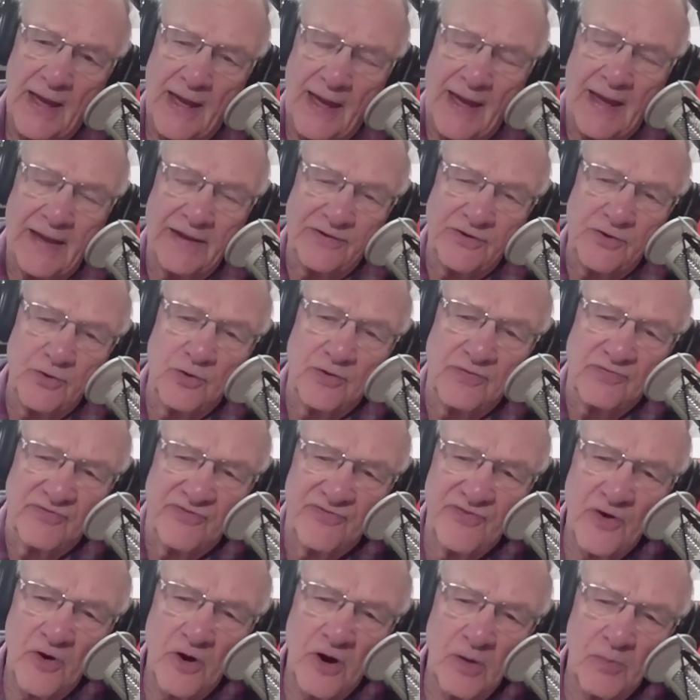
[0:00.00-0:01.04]
and you
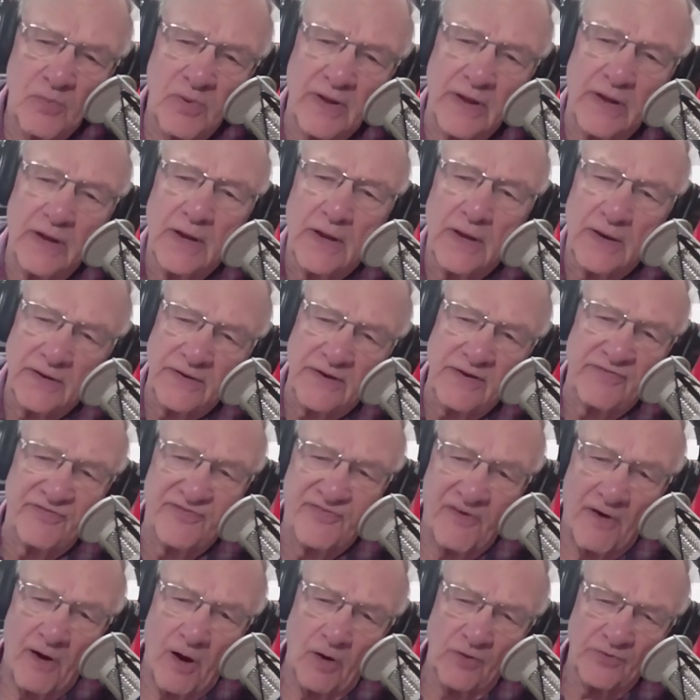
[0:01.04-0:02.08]
invariably
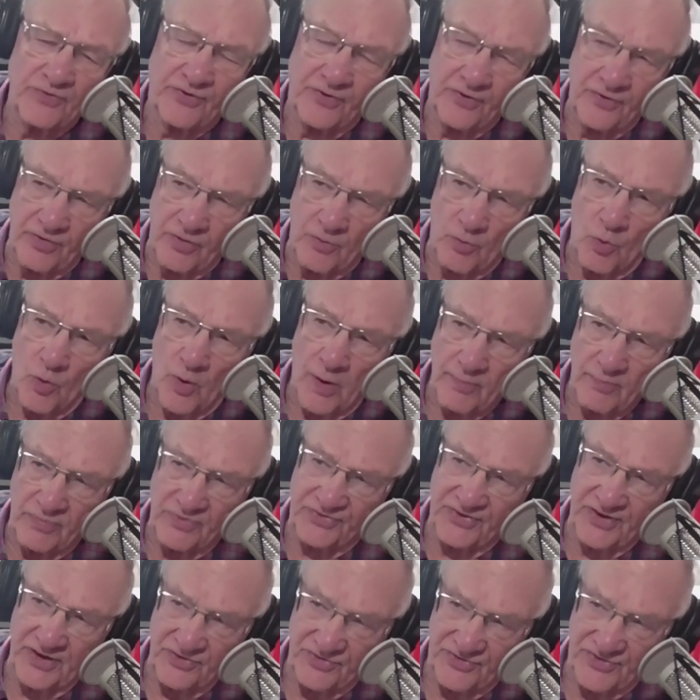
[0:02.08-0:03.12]
default to the
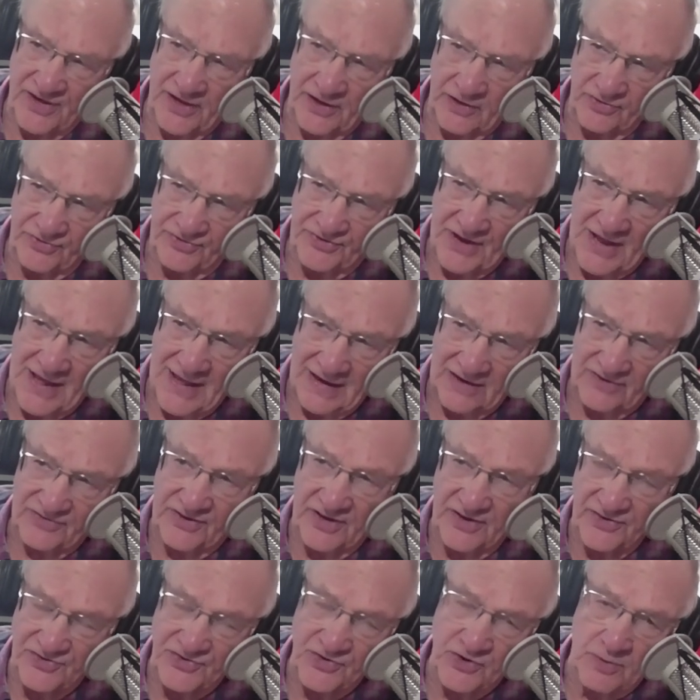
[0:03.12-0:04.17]
1% sales tax
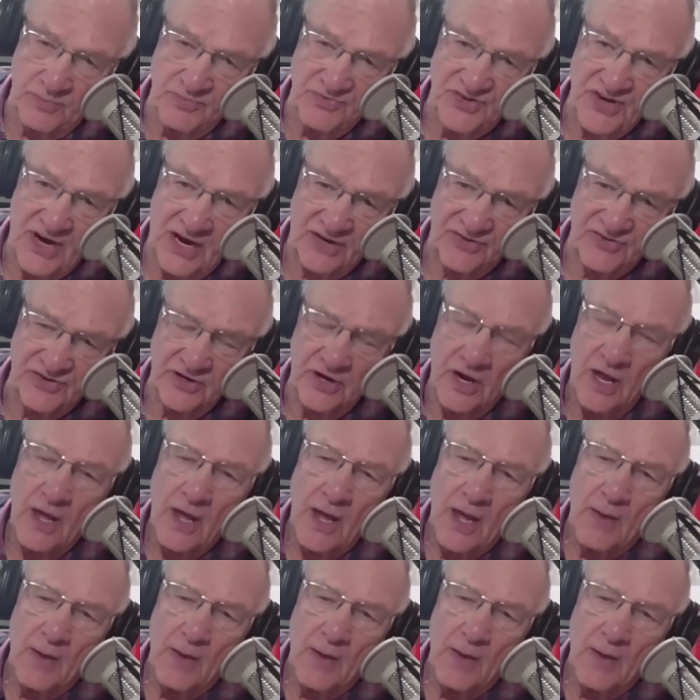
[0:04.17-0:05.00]
as your objection.